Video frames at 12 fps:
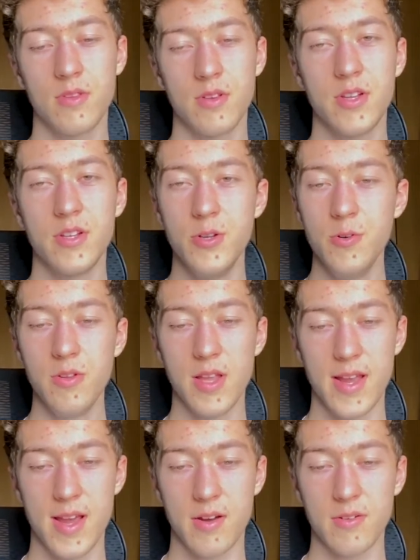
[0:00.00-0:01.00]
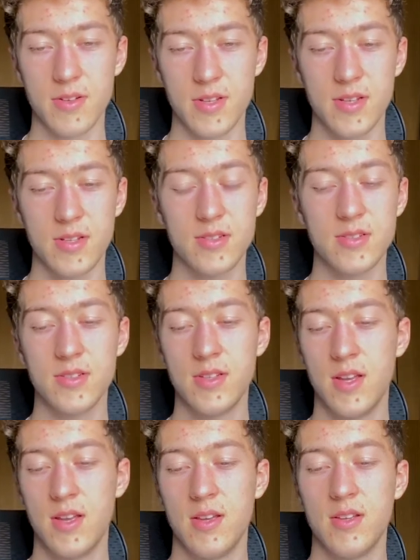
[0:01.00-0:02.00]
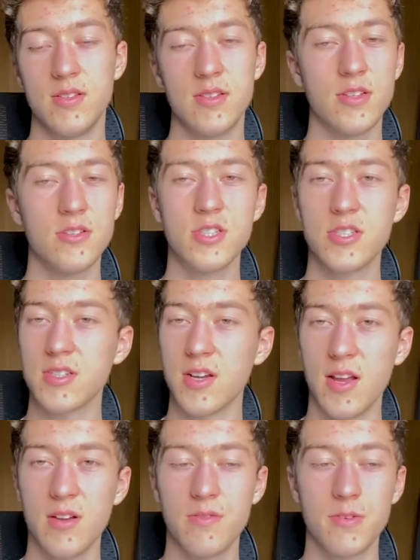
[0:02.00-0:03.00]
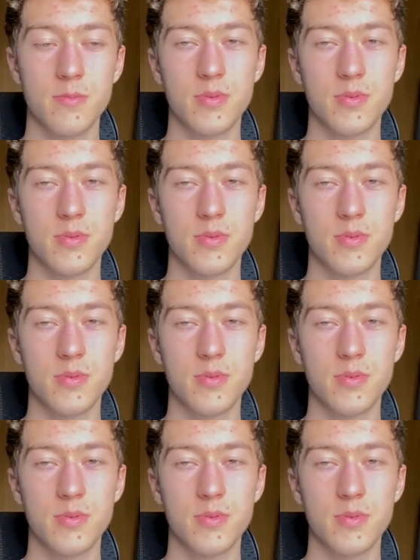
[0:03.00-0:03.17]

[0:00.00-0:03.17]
a new layout, and they're just kind of